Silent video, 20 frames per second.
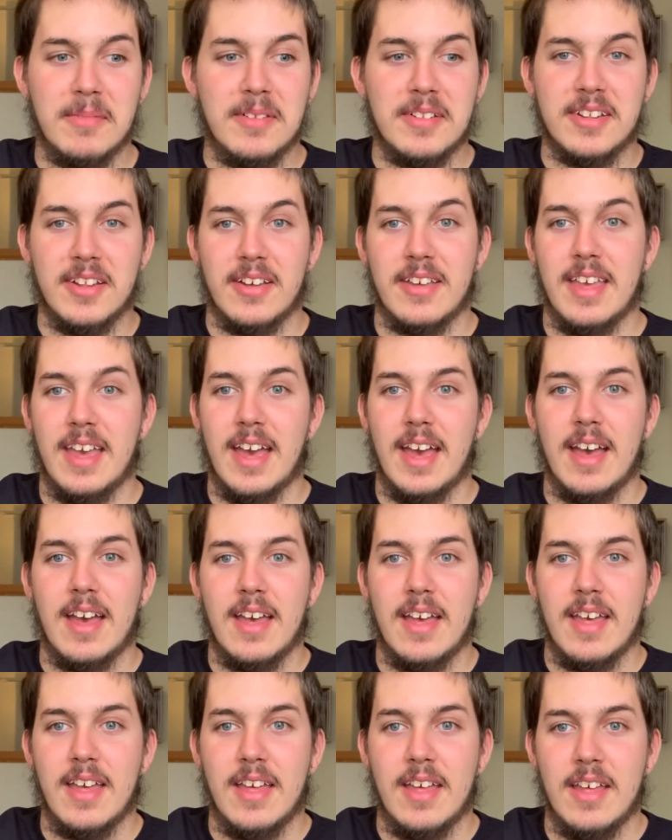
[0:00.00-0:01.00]
So yeah,
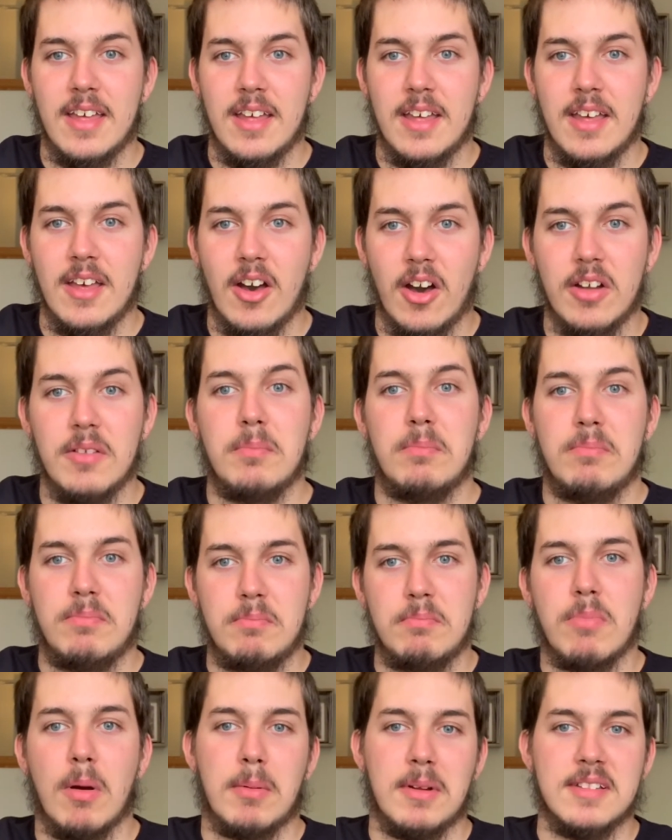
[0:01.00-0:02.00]
I'd
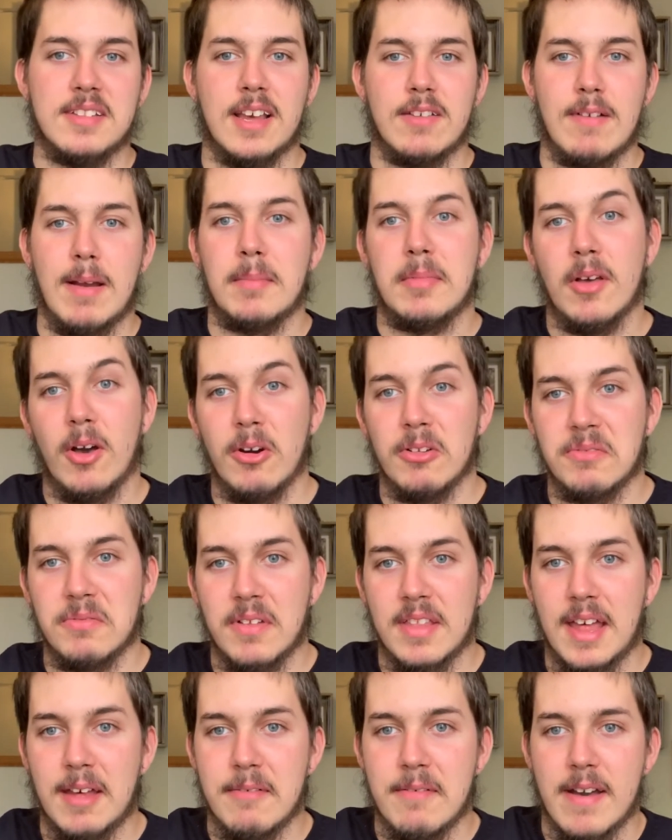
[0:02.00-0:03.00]
probably say reptiles for
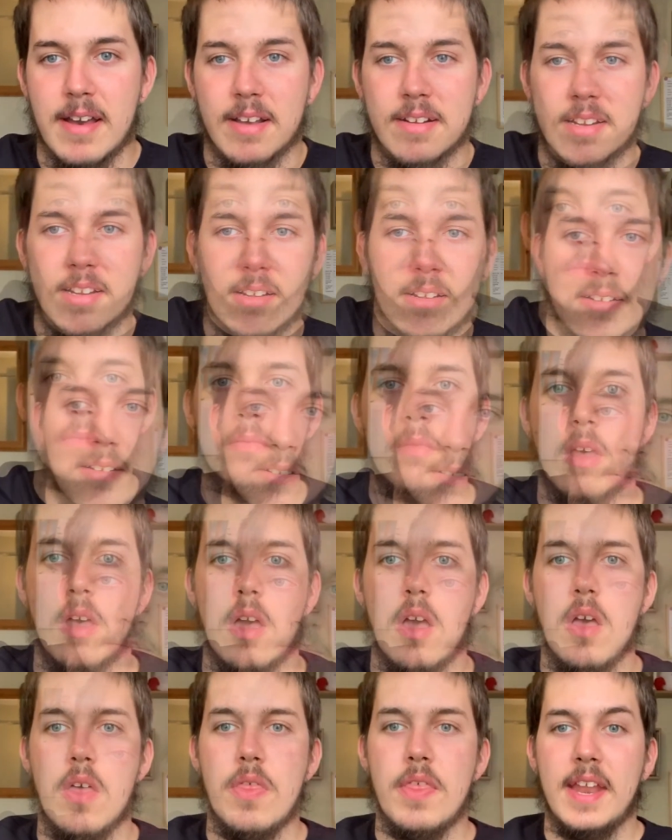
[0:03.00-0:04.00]
that fact.
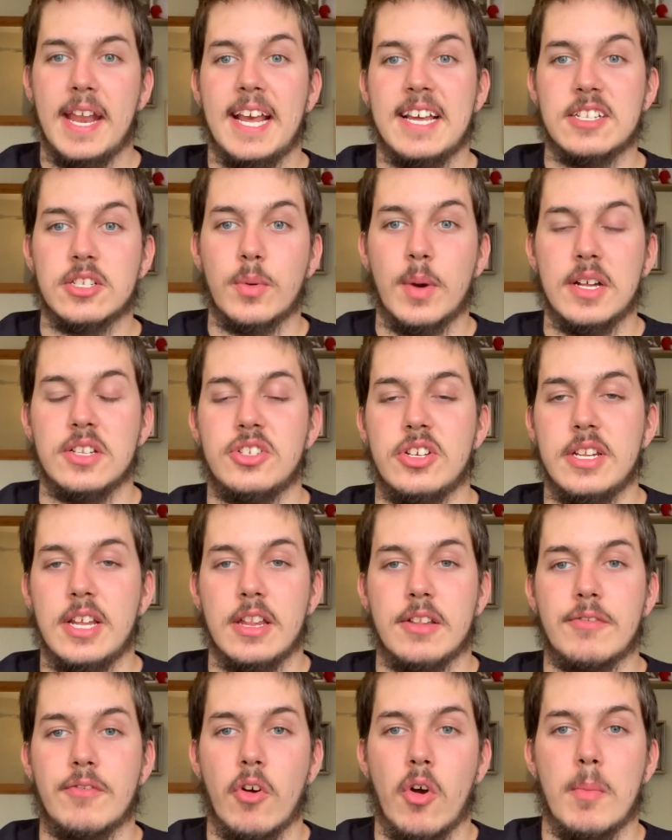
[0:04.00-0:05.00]
The next question is
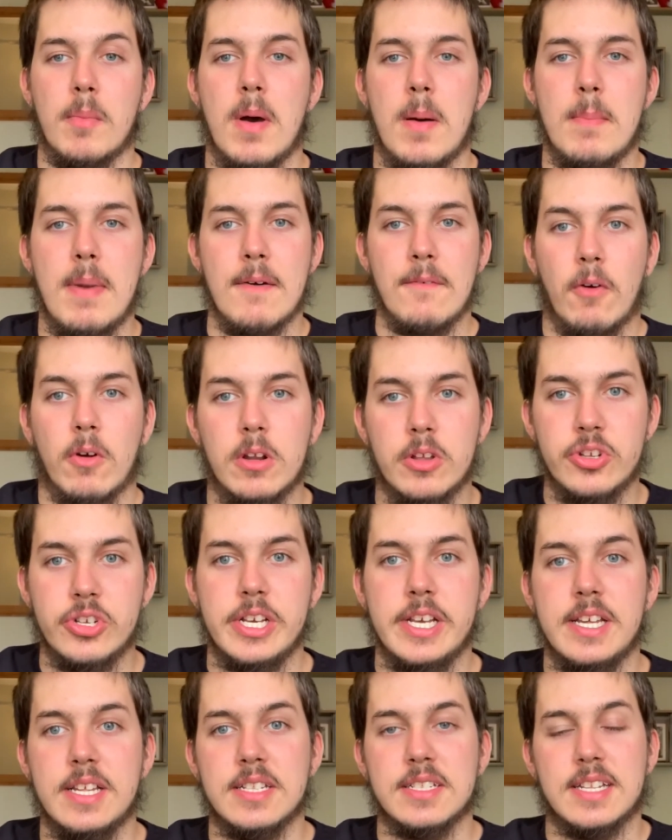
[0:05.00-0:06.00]
from
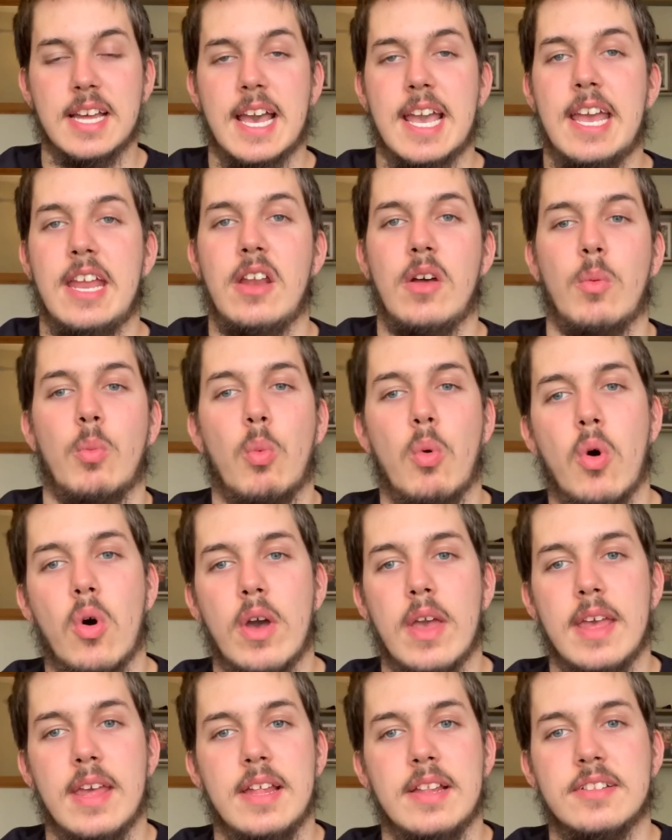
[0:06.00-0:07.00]
Bethology, saying, what
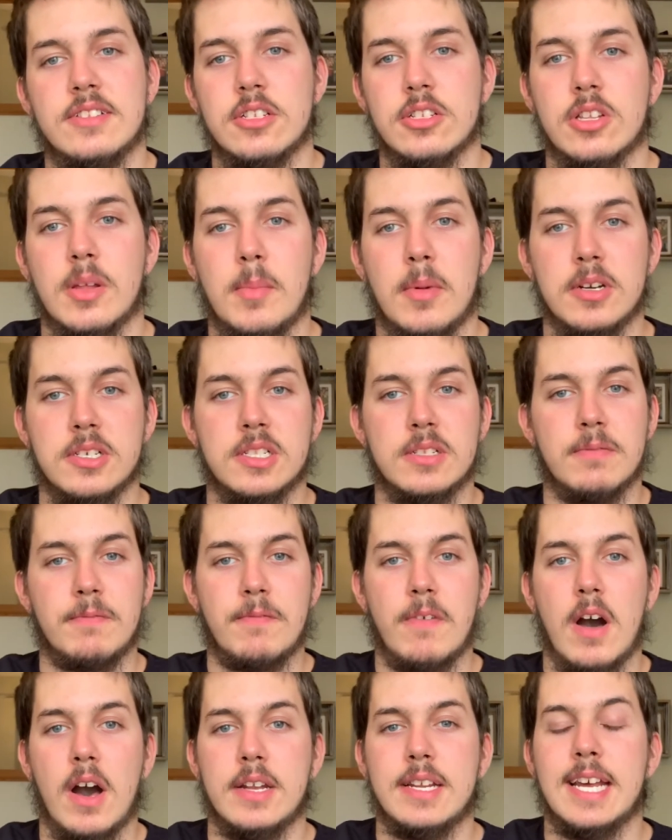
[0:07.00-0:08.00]
is the most
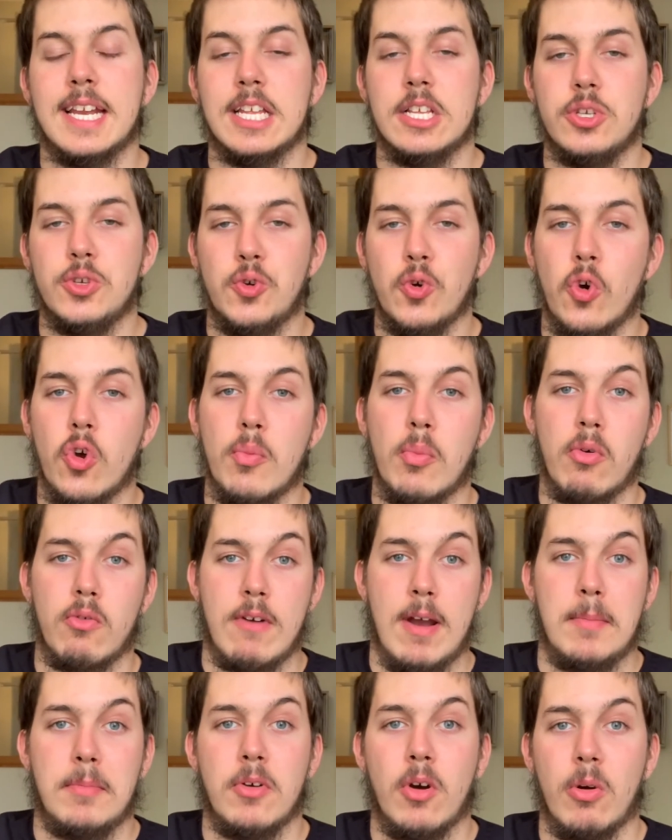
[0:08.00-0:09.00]
fun and enjoyable
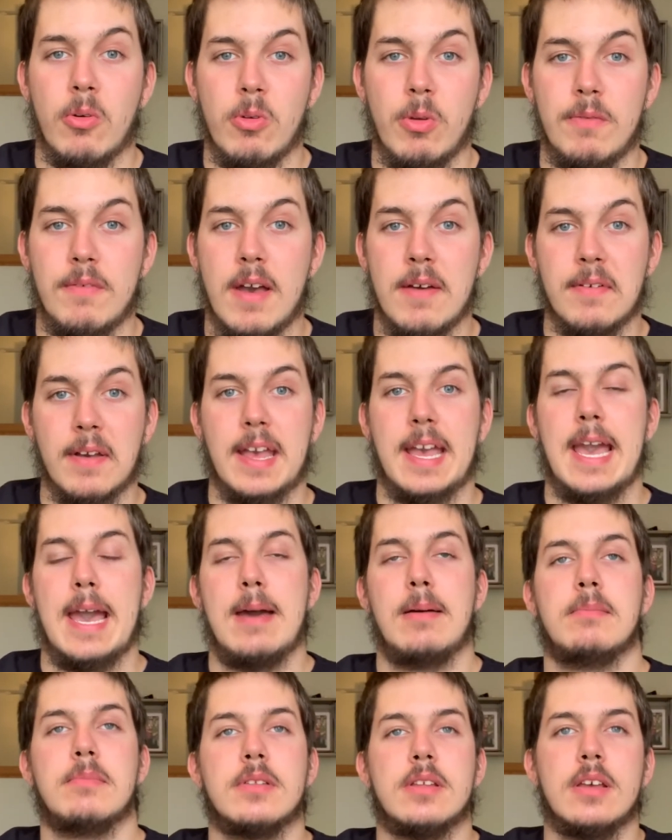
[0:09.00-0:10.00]
reptile you've ever
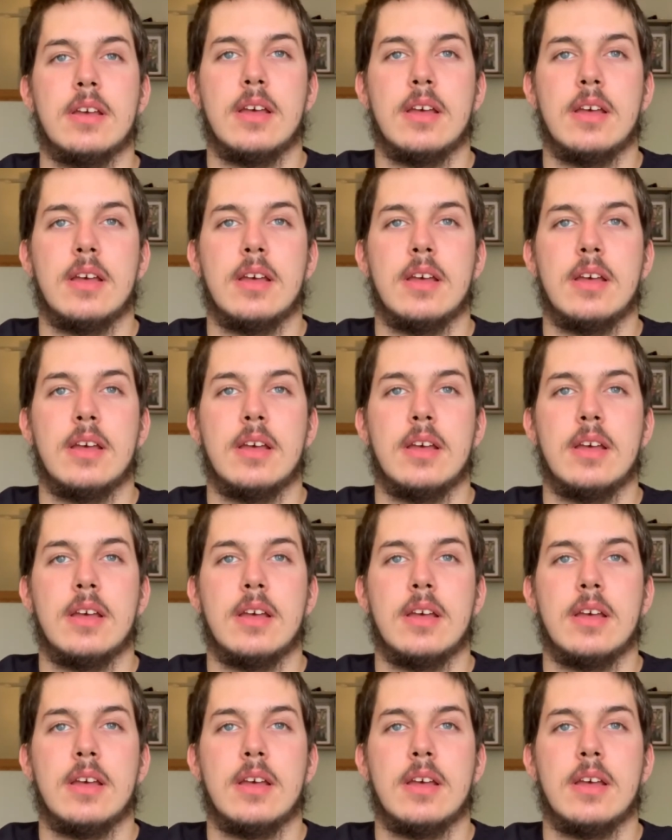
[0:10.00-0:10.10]
kept?